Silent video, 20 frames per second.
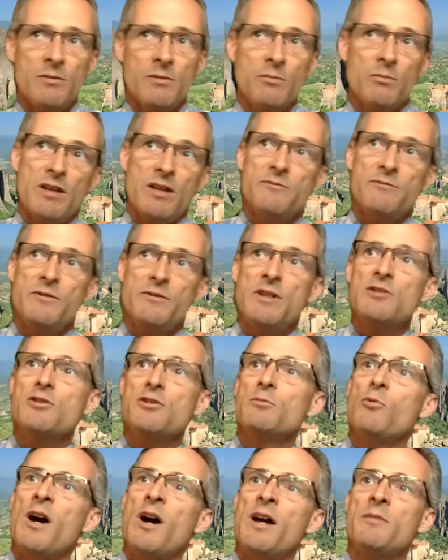adventure
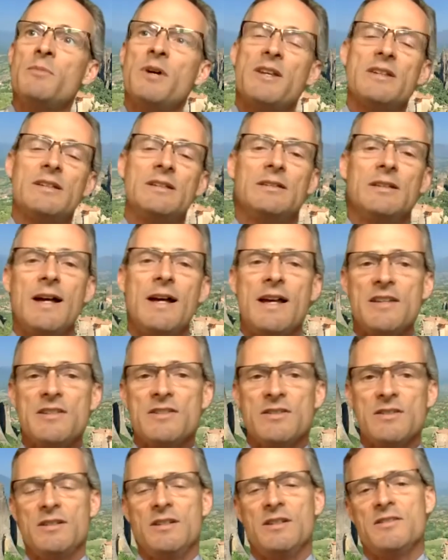wine by the
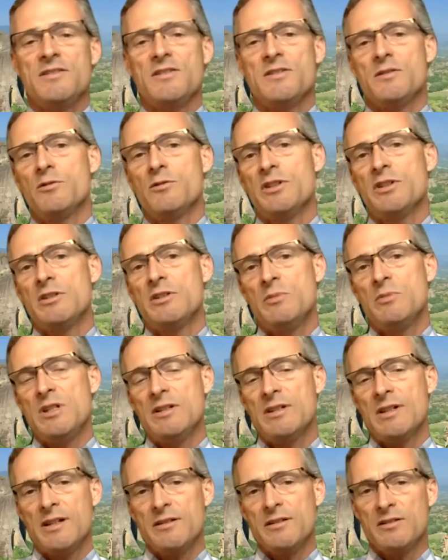glass is going to be
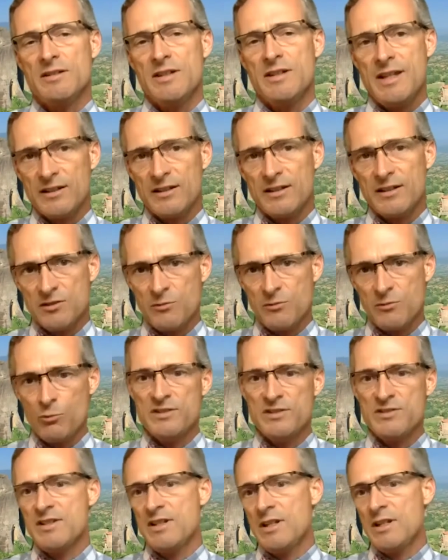not next
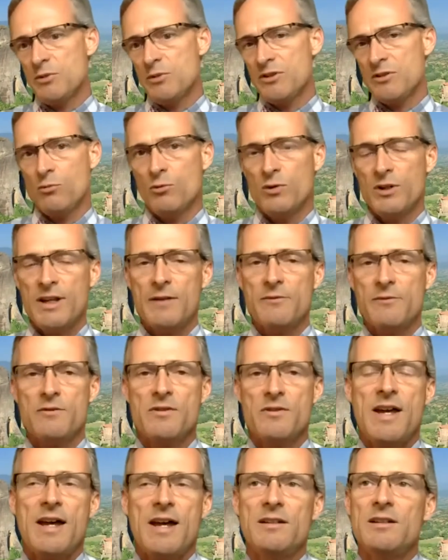Wednesday, but the one after
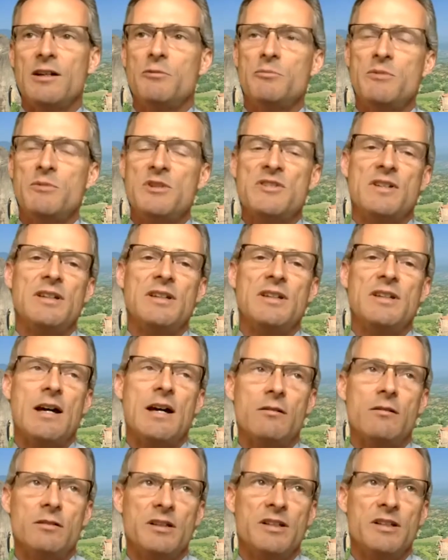that. And I'll be sending
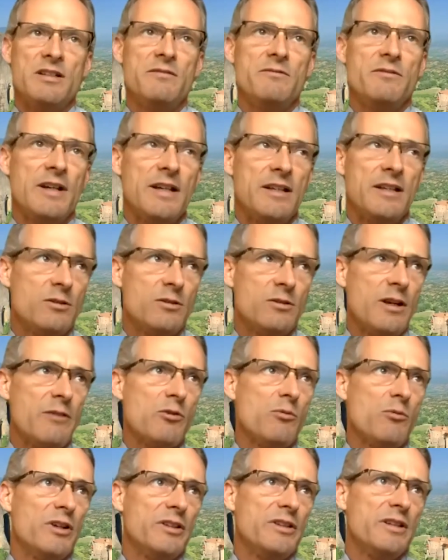out an invite to
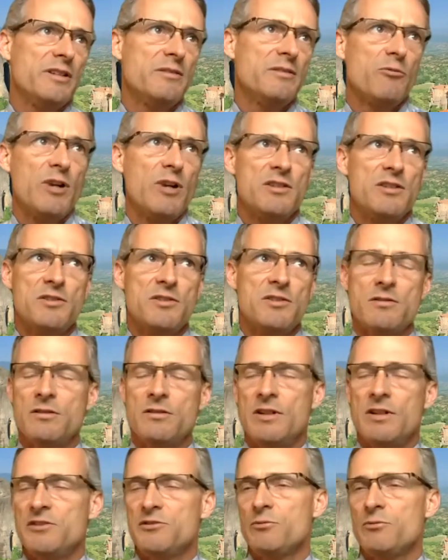everyone that
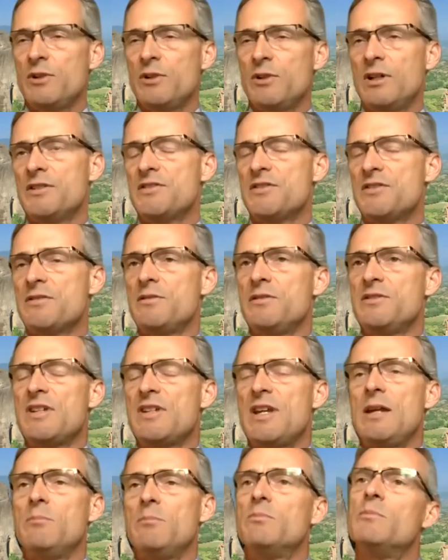registered, as well as the
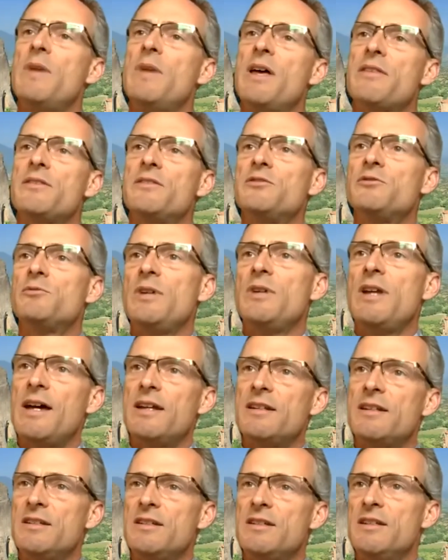same methods we
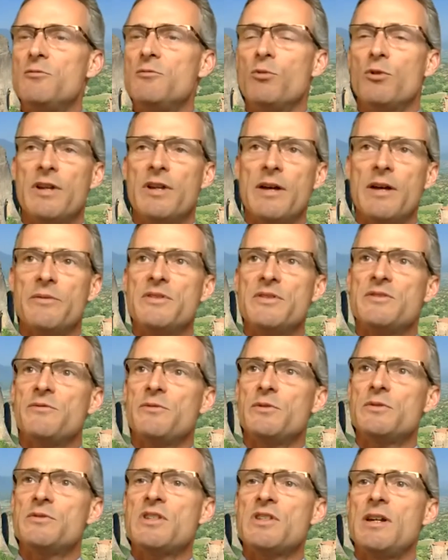had to get the word out this
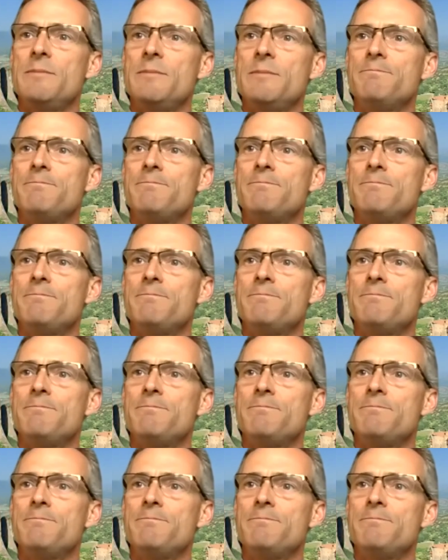first time.